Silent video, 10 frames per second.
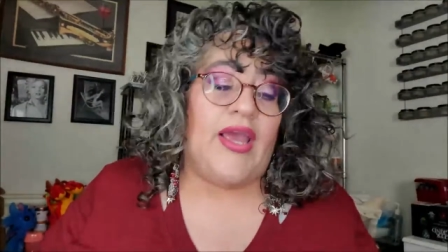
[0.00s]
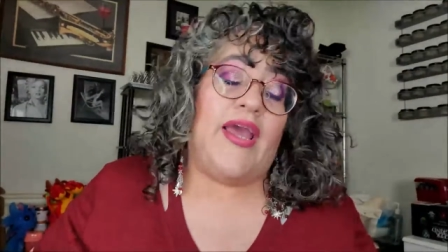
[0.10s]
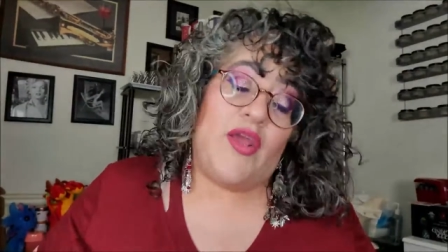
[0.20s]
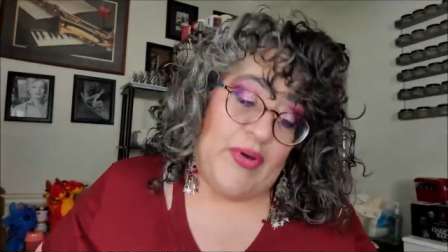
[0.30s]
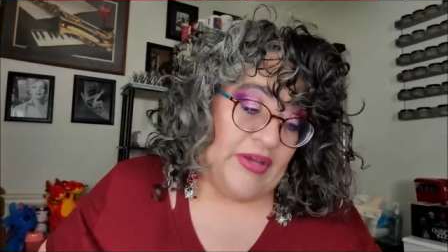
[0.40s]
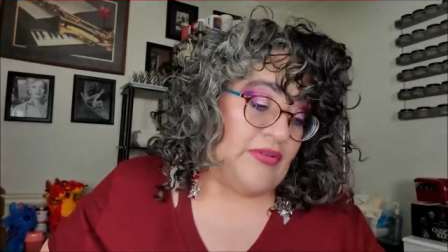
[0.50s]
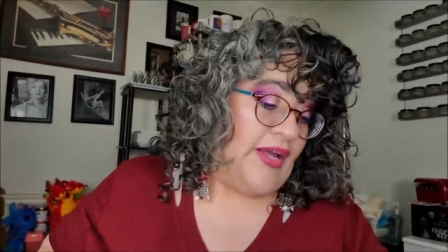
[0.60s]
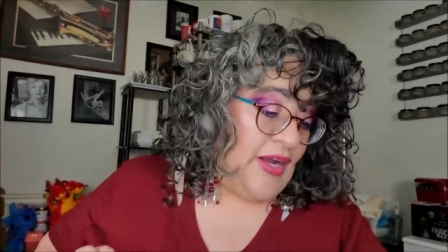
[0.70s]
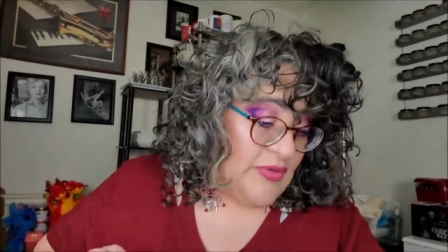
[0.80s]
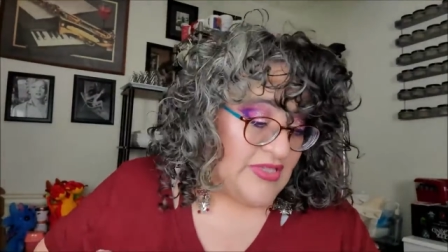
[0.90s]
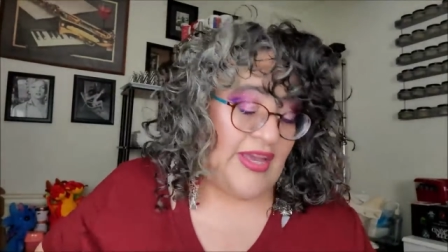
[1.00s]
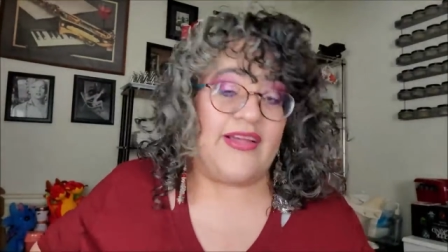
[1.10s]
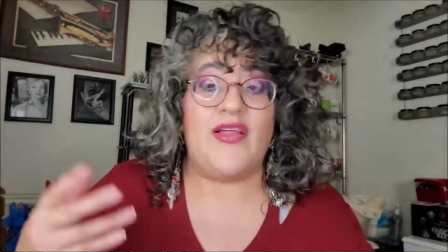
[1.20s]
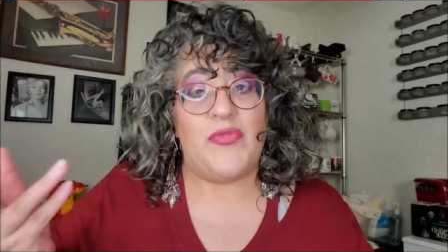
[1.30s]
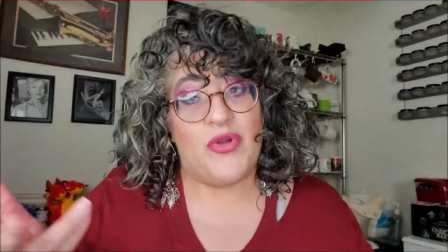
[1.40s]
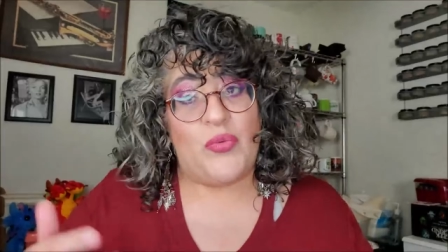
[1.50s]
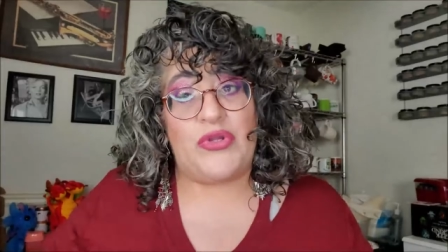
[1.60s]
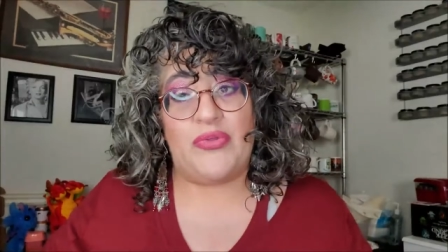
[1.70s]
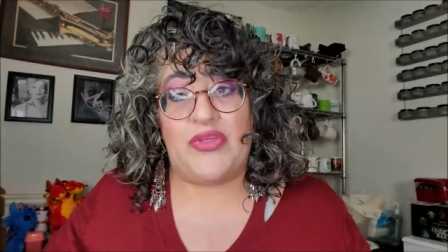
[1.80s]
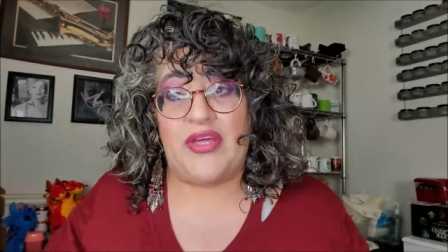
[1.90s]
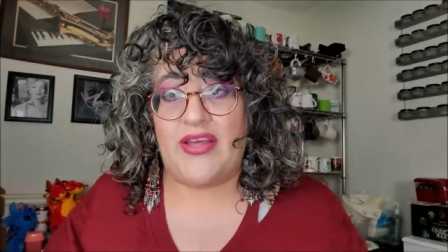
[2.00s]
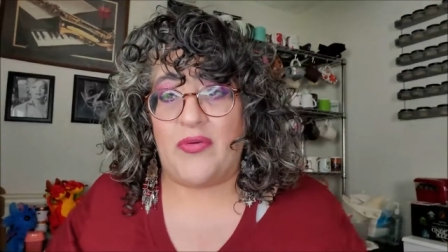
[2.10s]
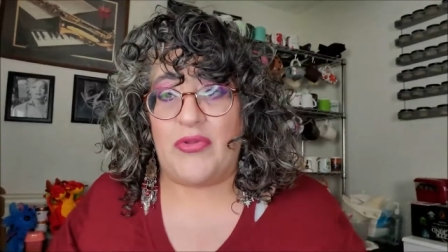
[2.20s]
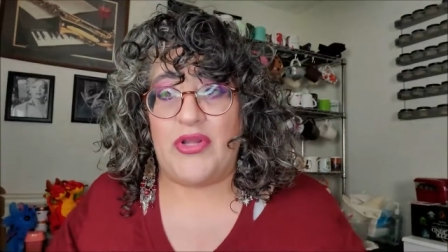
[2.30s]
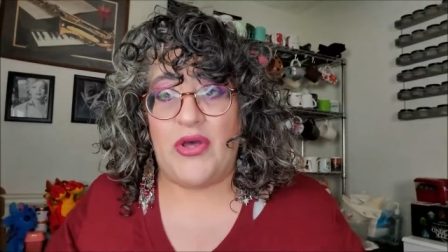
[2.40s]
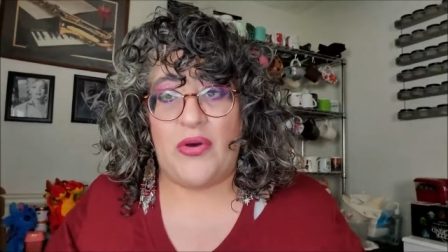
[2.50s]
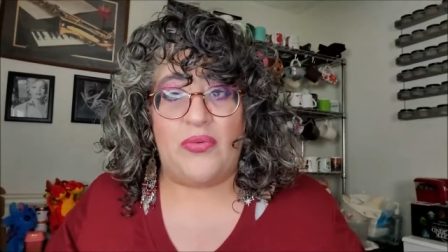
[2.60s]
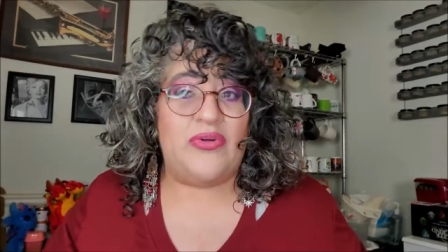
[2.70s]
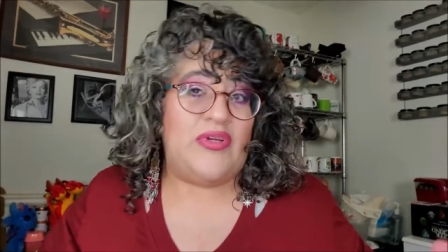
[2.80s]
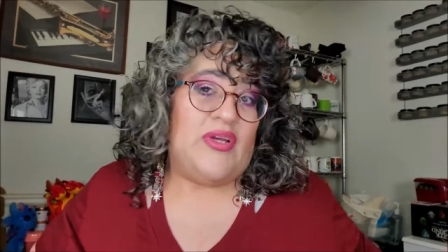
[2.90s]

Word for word: anyway, like I was saying, let me know what you think down below.